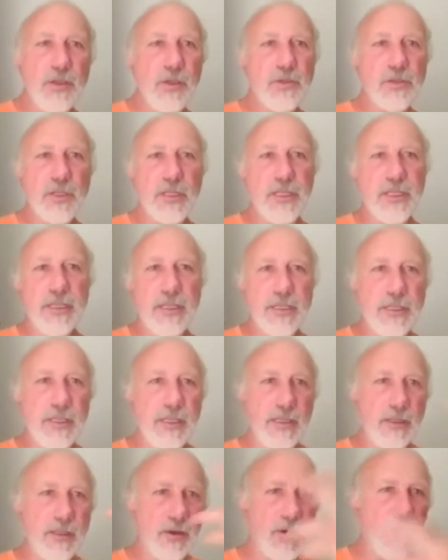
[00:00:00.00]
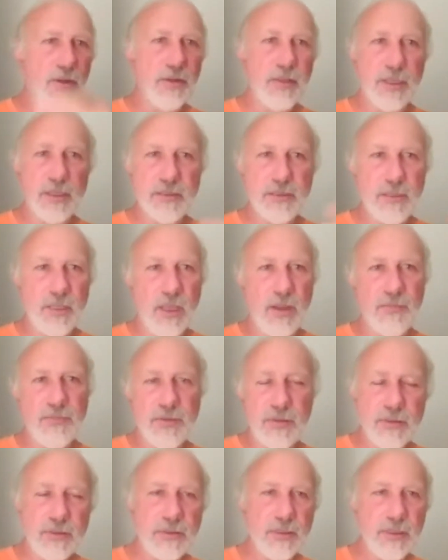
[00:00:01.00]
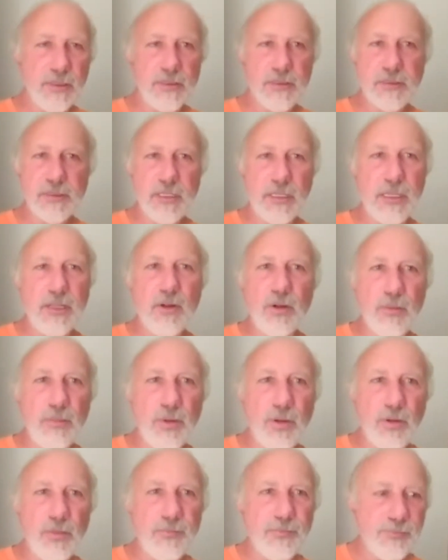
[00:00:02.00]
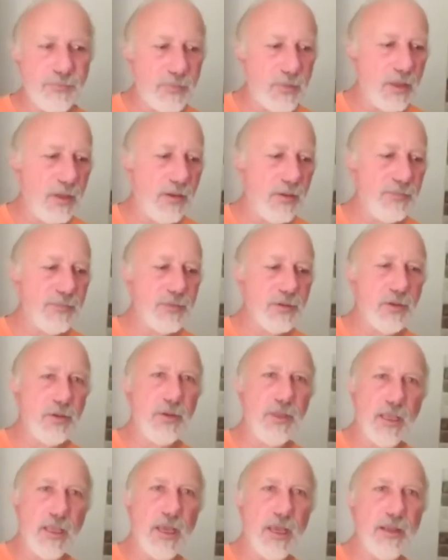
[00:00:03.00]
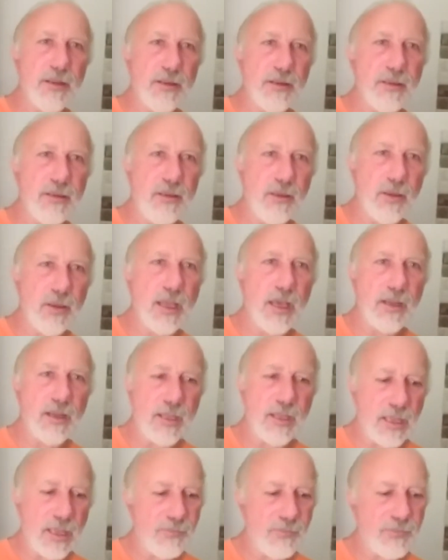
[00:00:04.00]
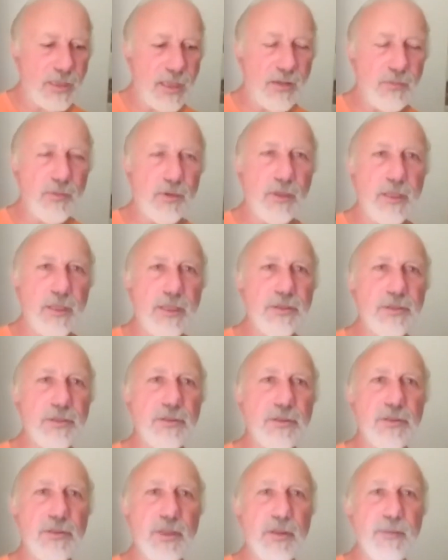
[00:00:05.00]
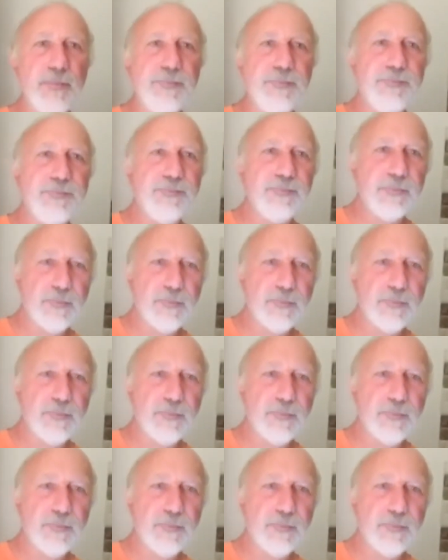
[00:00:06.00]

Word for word: Usually, all that stuff it's clearable, you know. So you gotta have that relationship.